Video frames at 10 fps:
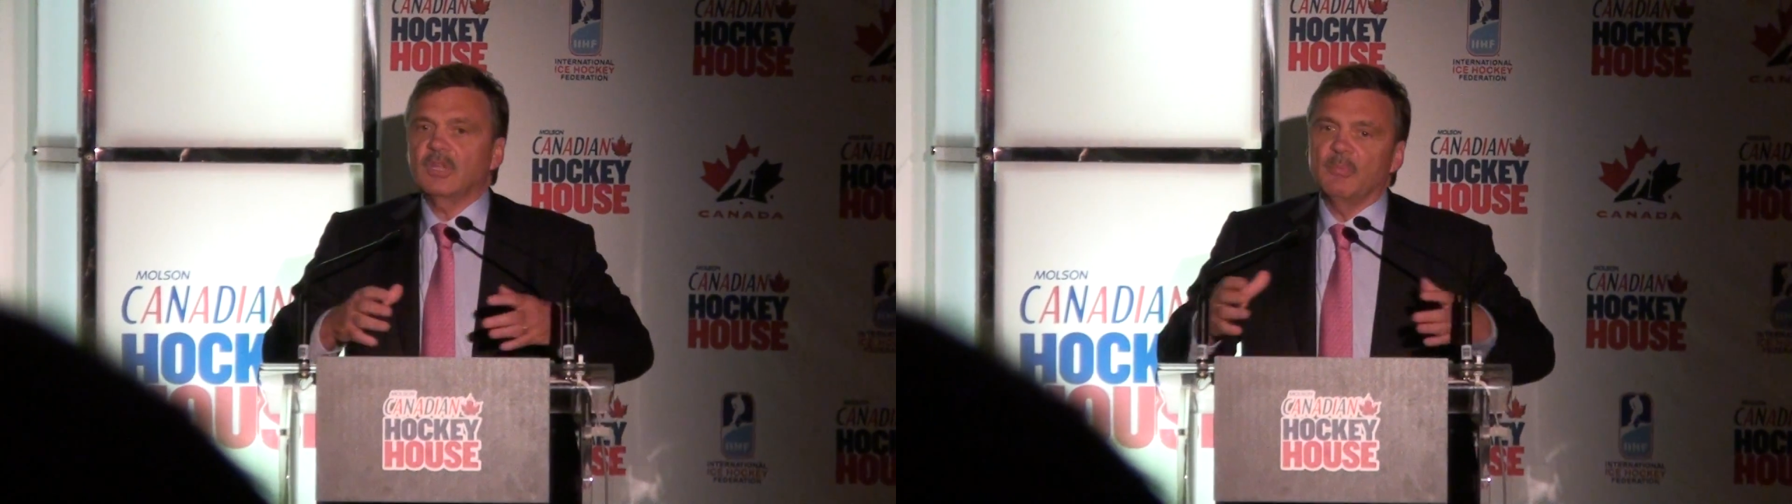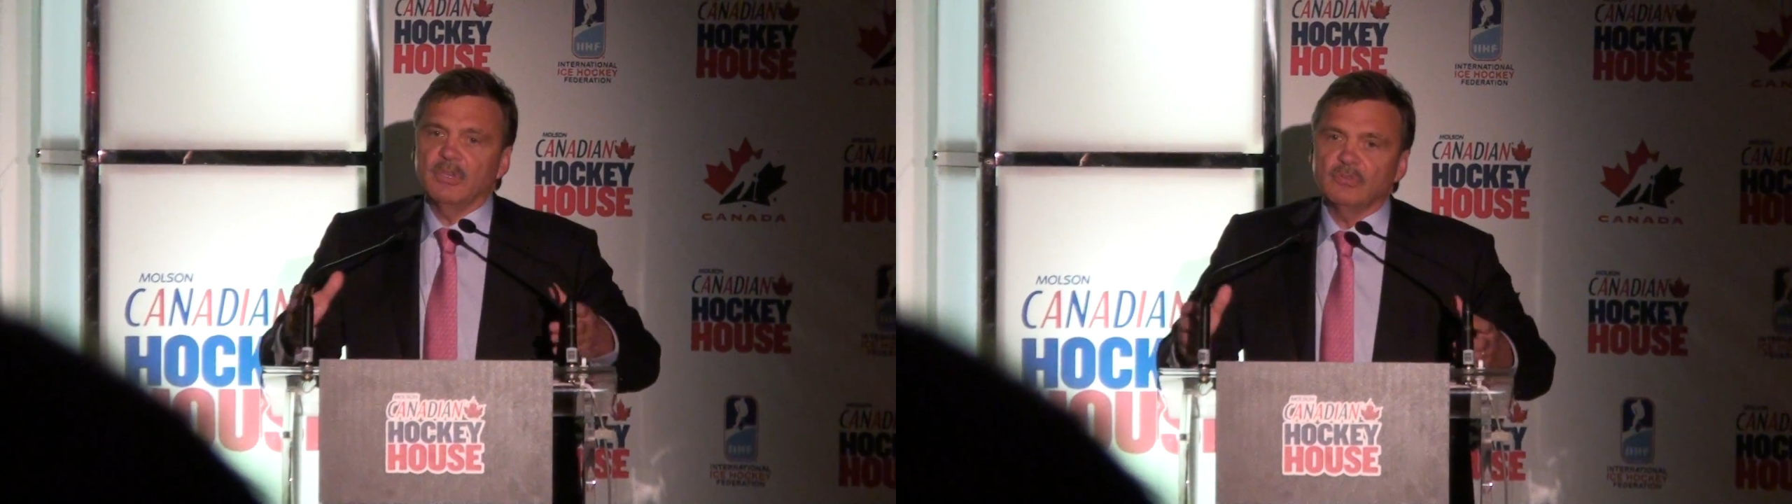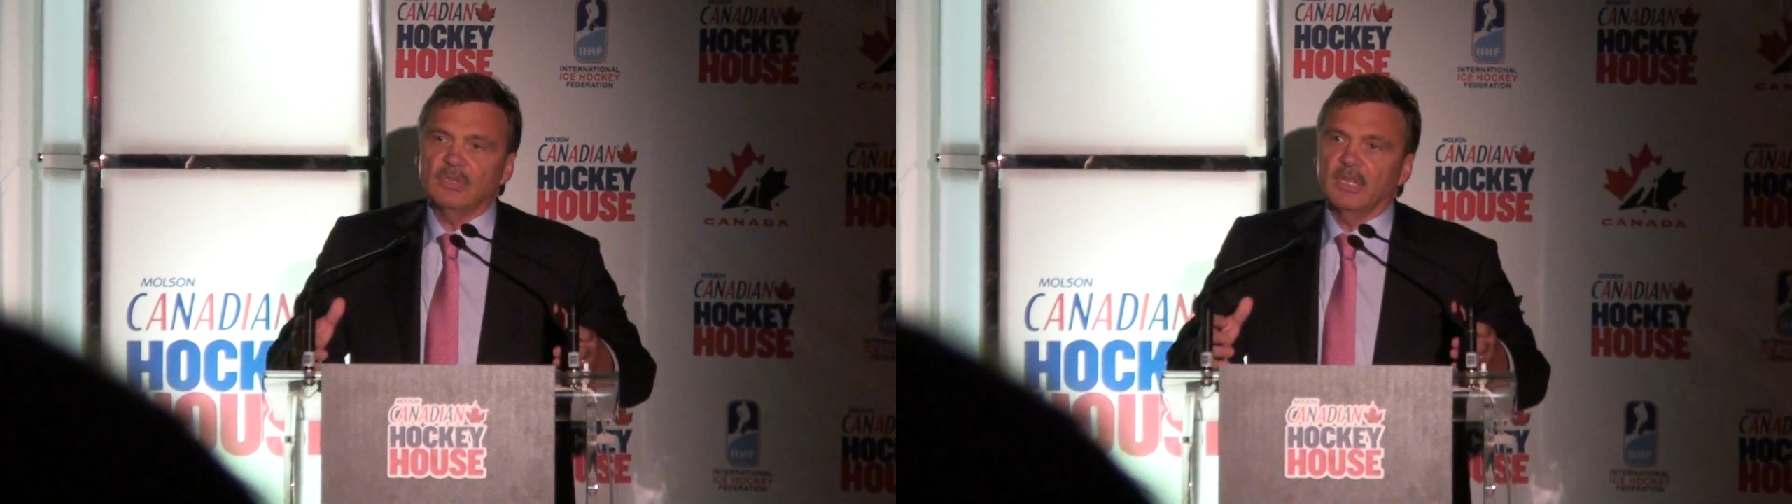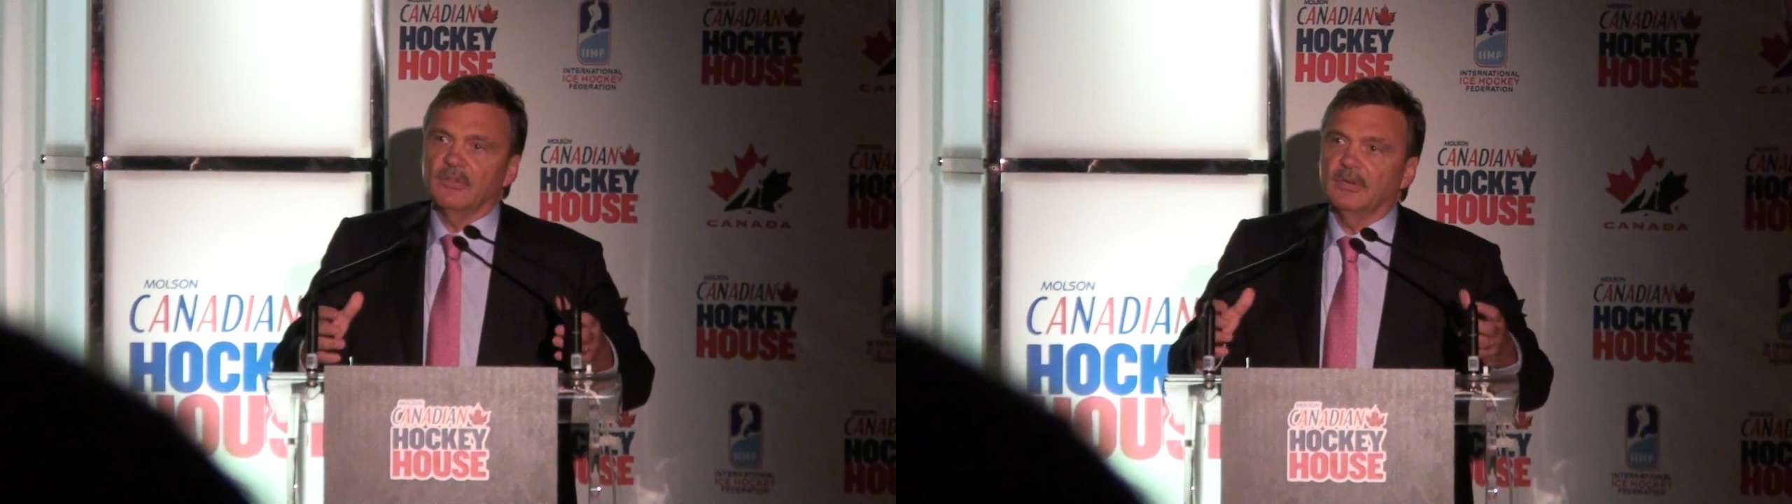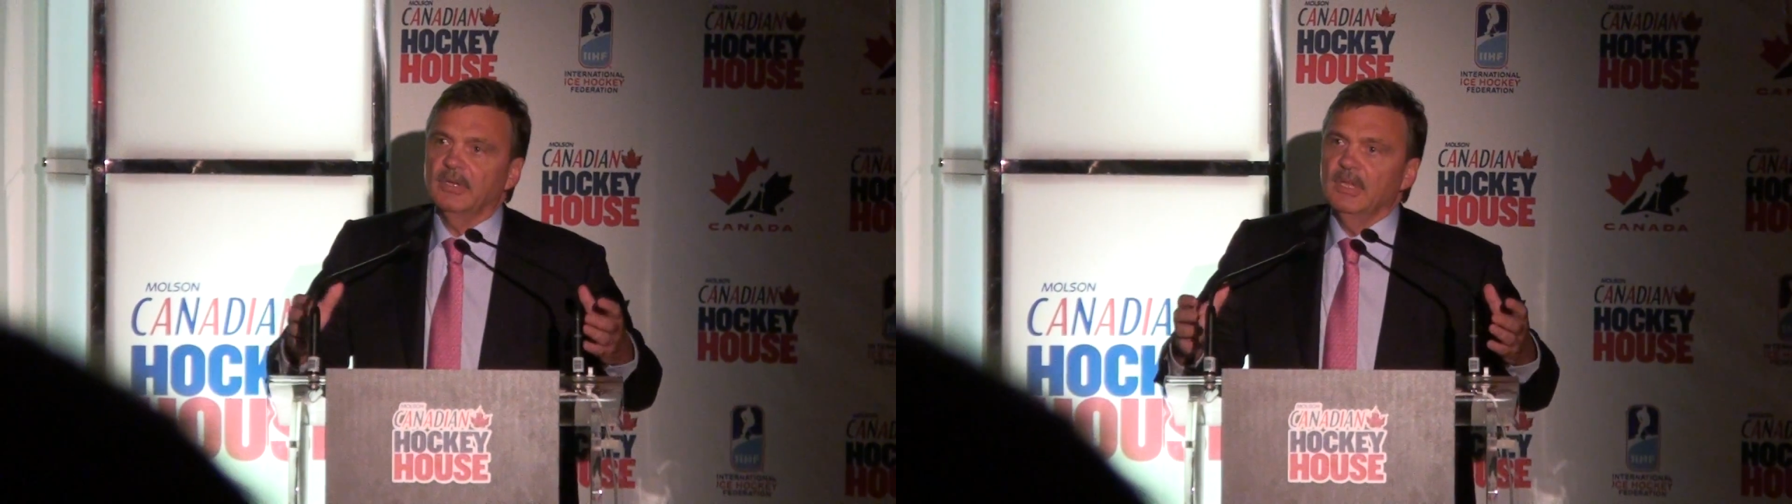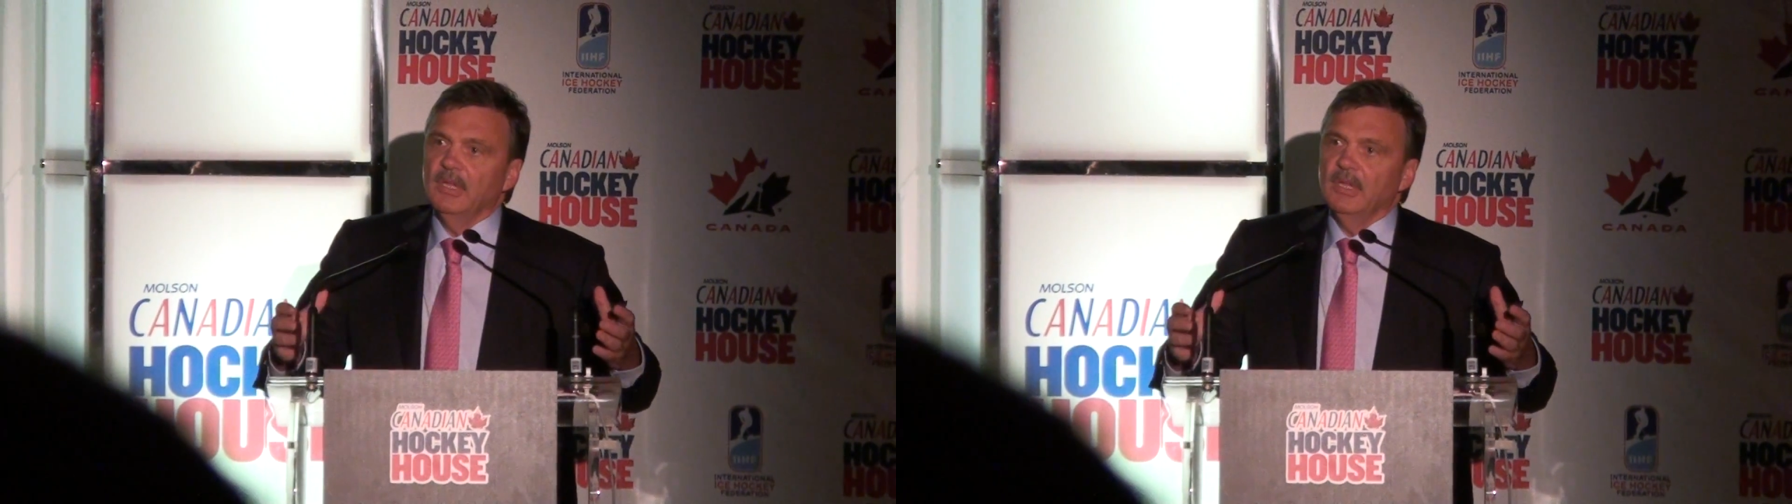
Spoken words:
coming together